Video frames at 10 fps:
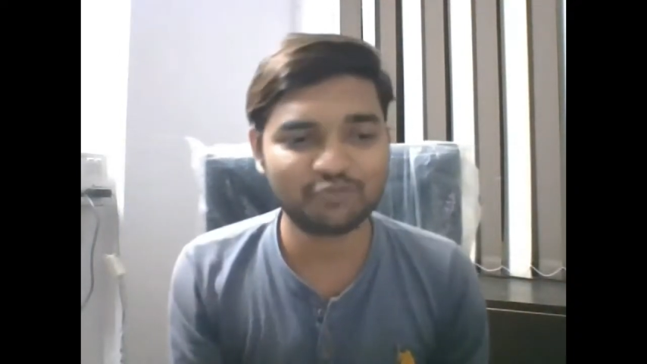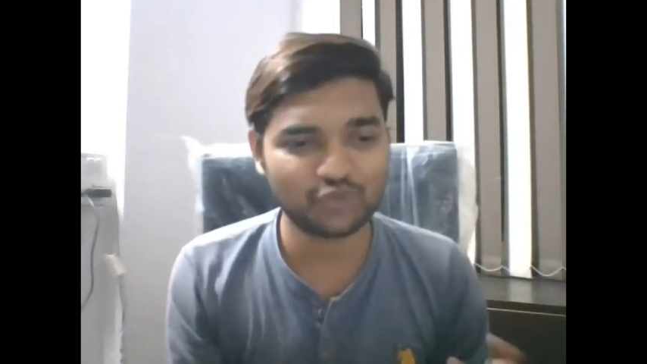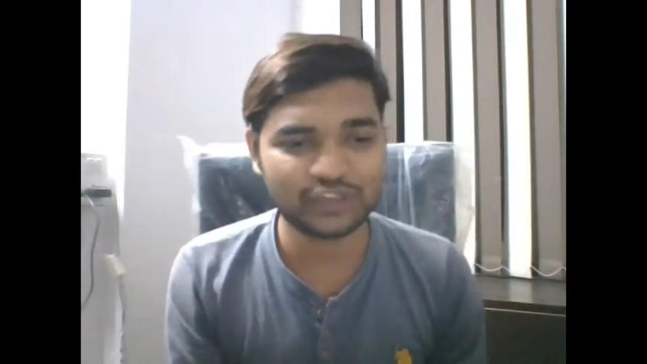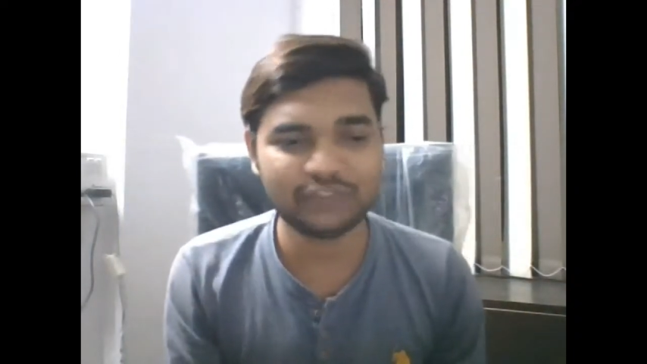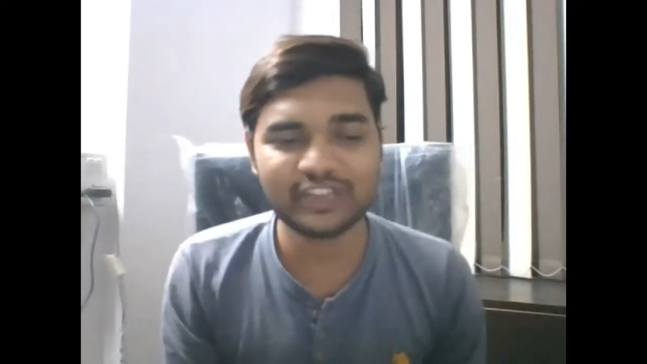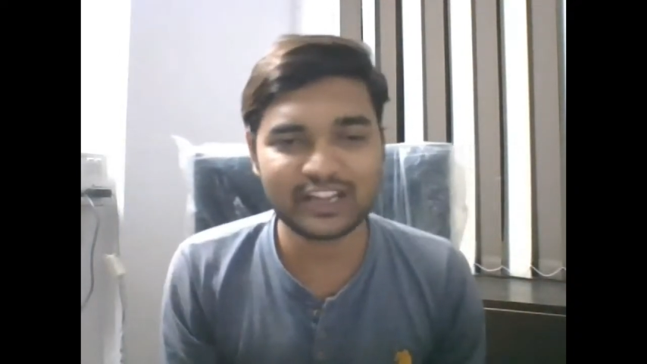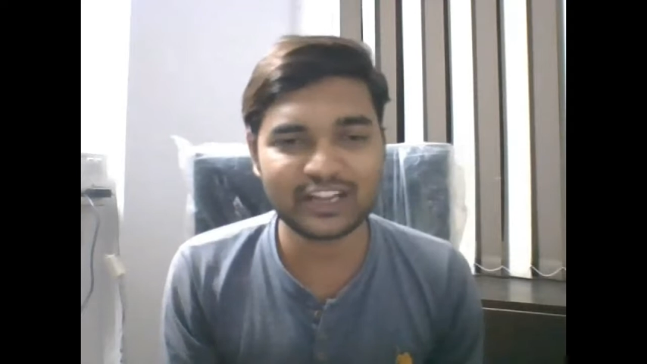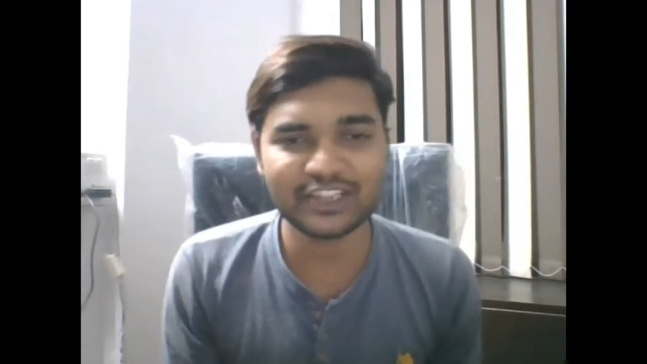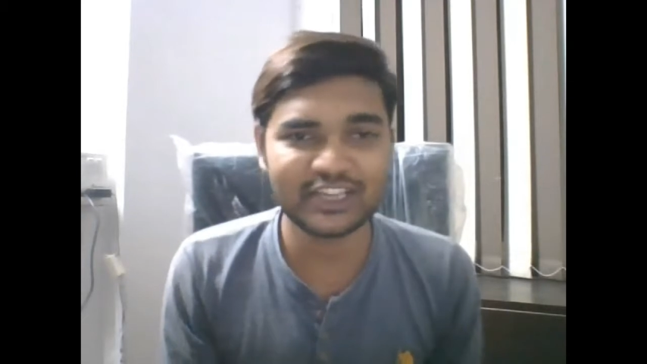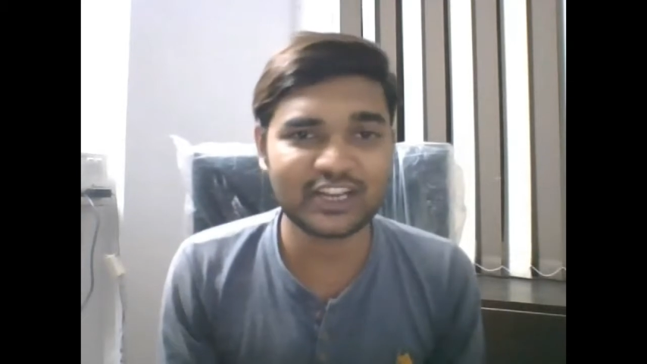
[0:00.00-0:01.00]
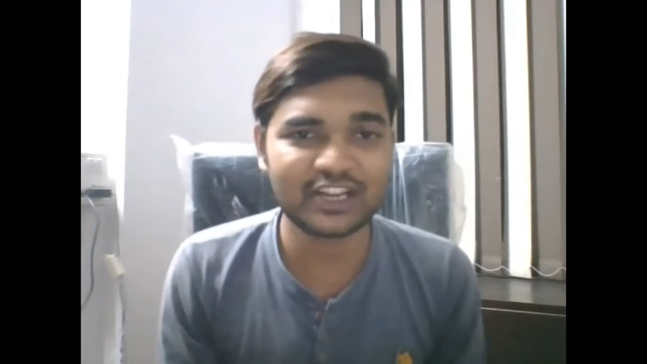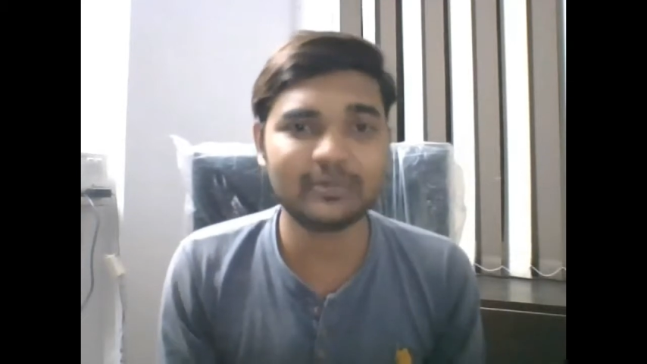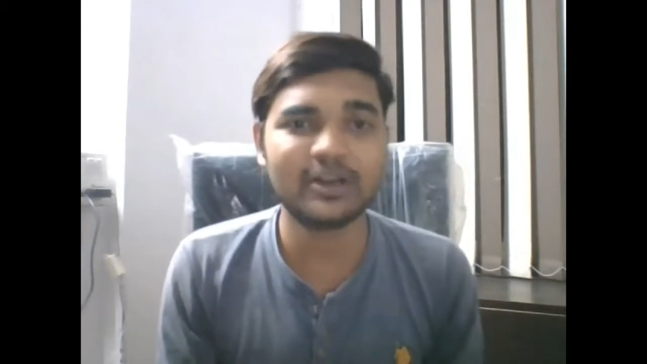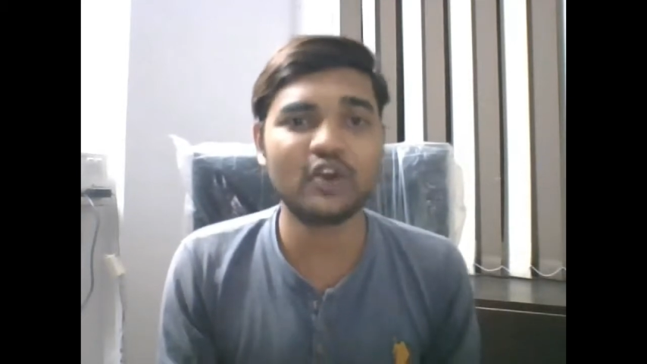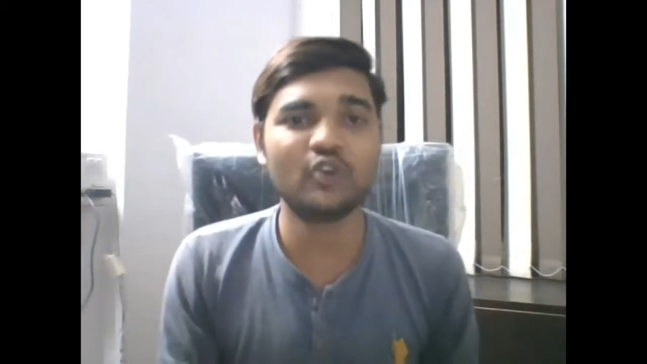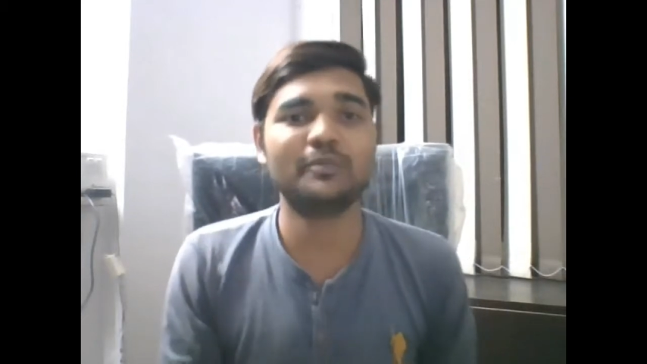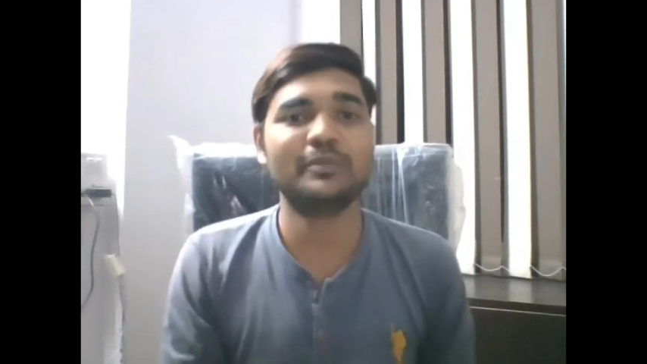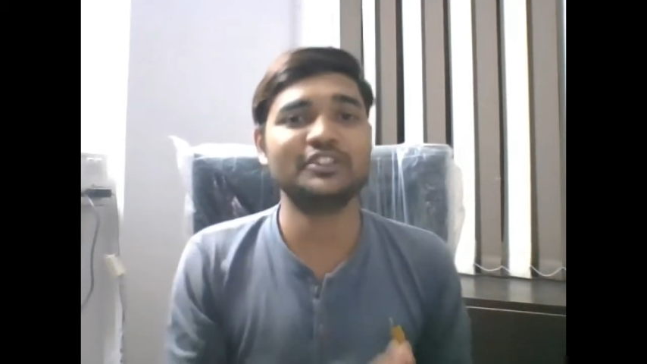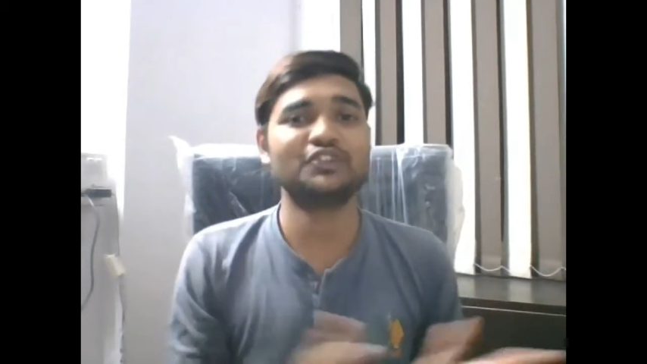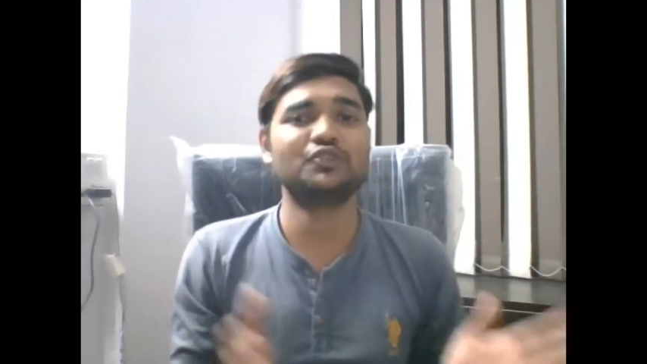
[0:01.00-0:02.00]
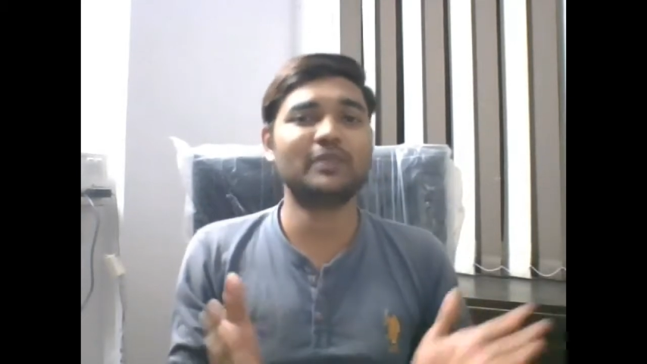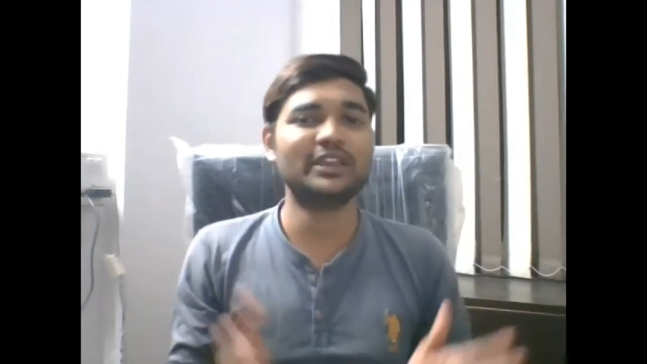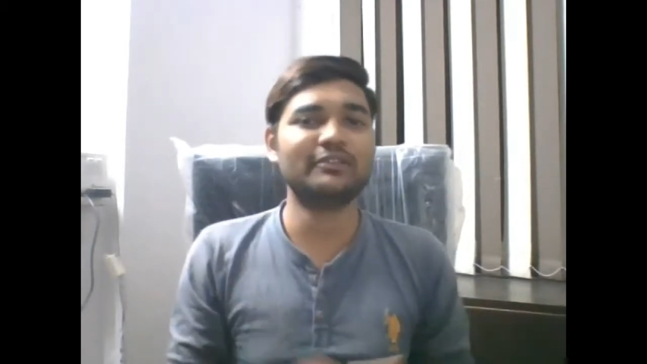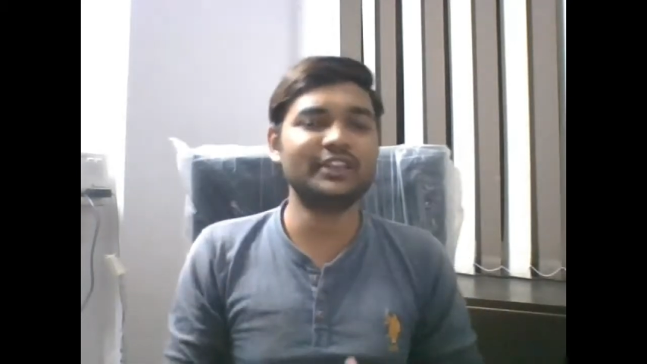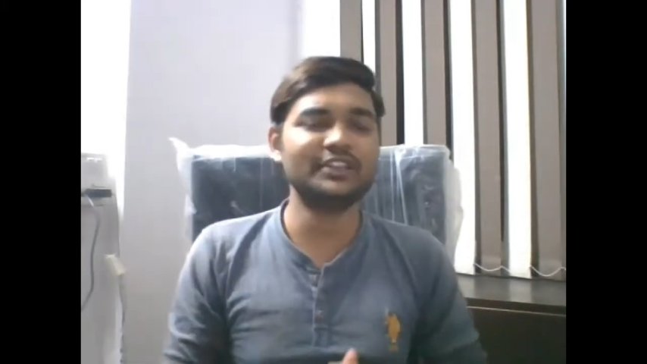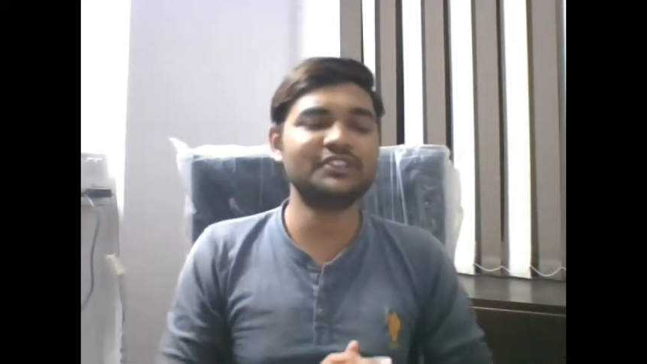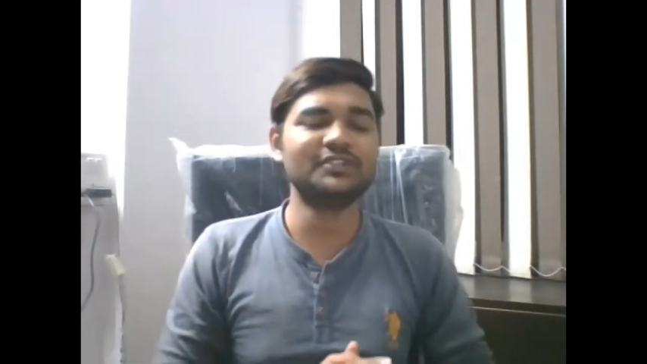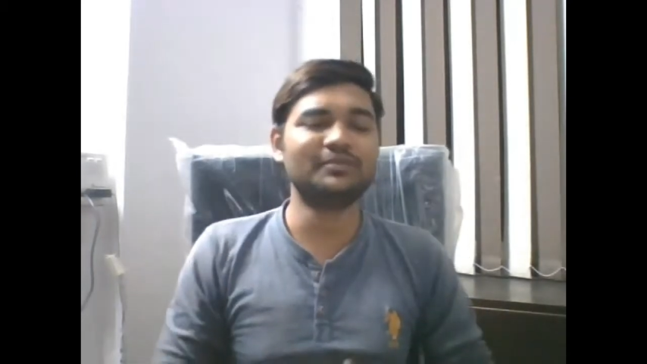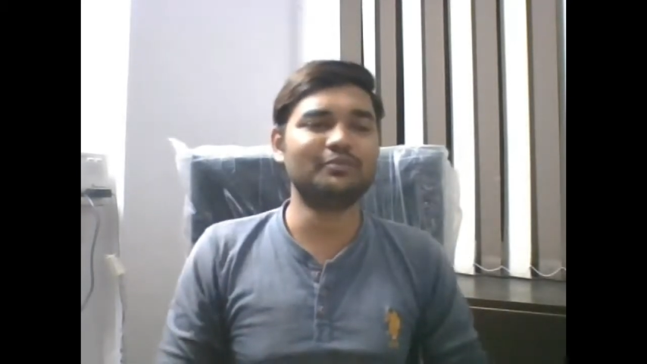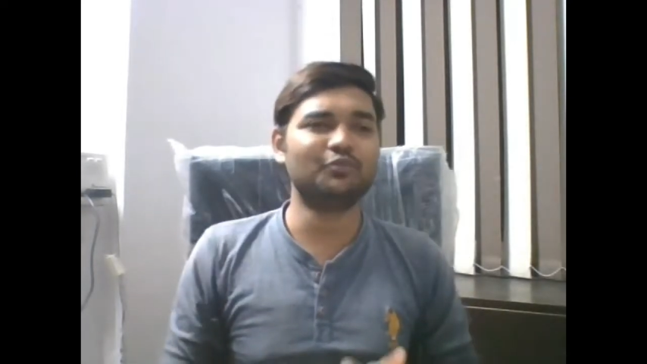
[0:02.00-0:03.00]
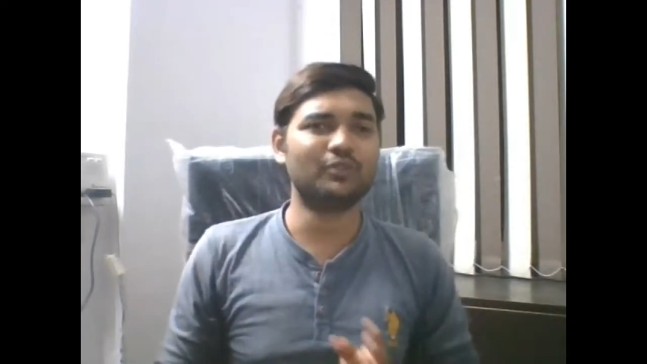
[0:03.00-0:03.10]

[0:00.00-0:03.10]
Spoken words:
today we are going to talk about Magento 2 migration.